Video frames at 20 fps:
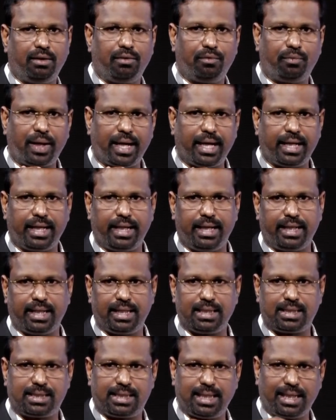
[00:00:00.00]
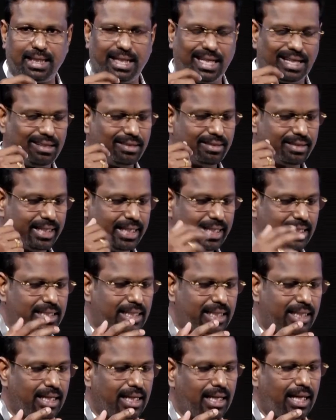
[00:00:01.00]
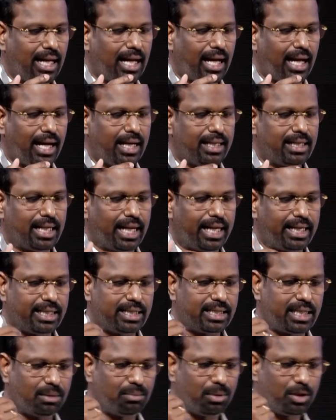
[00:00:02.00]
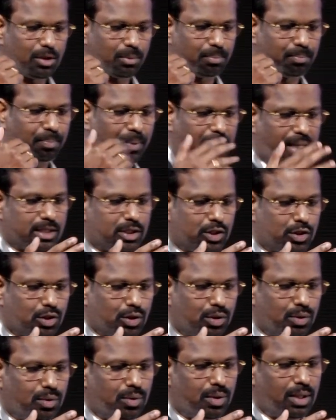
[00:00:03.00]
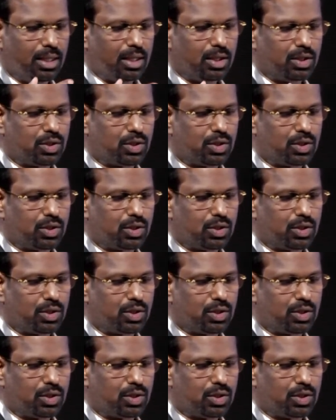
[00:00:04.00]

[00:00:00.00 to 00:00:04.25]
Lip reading: where it is signal rich and light is able to pass through,